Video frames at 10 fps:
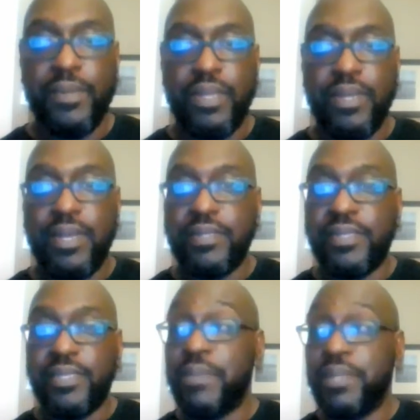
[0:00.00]

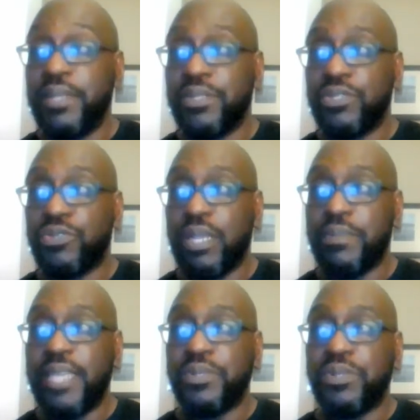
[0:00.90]
TMS, trucking
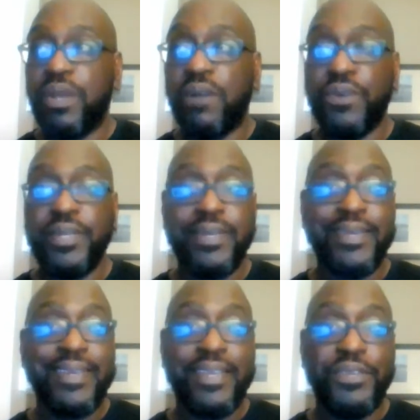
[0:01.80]
management software.
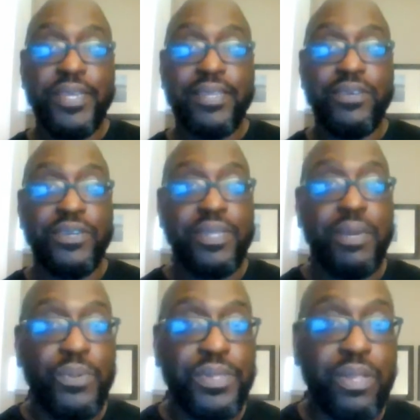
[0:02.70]
You can get hooked
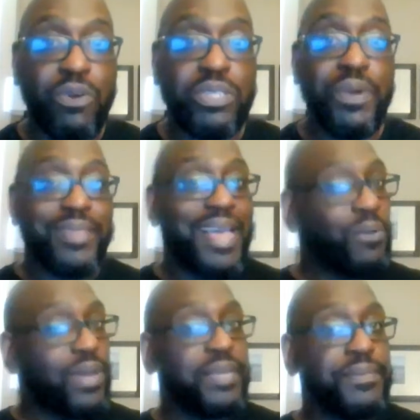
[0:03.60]
up with LoadSmart that
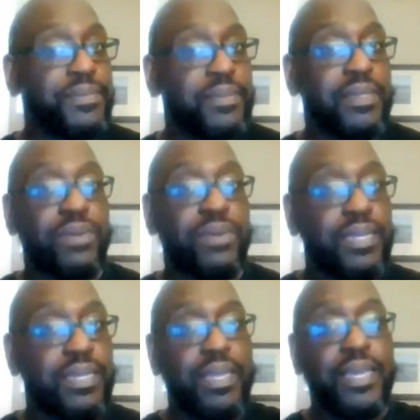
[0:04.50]
way,
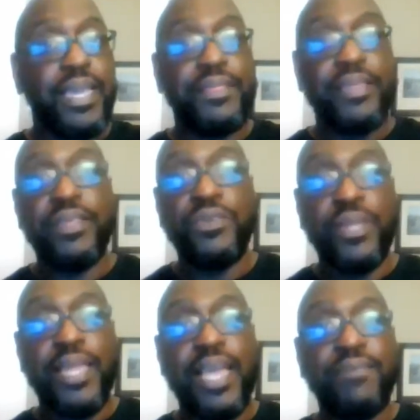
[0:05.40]
right? And then you
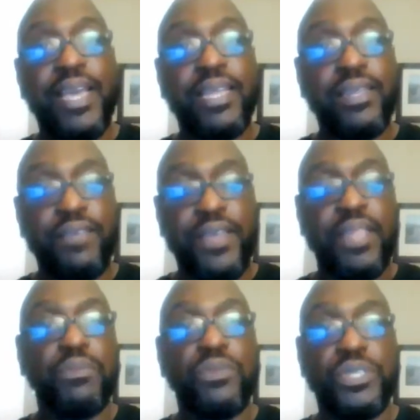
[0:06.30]
can have that
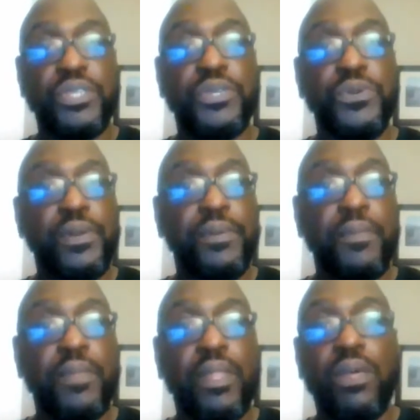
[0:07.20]
available to you,
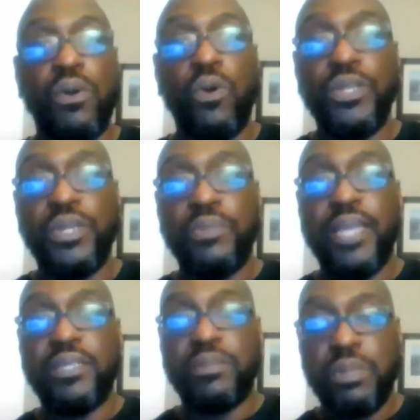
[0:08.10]
or you can
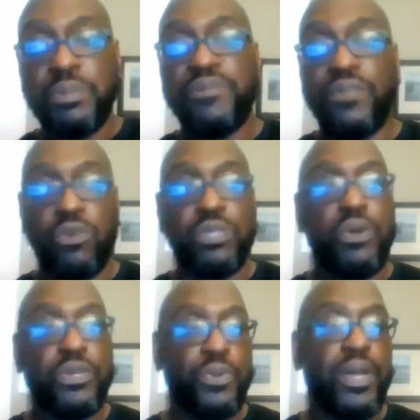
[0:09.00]
pay a subscription for
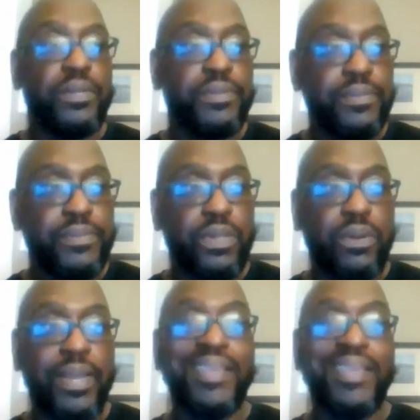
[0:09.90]
LoadSmart as well. All right.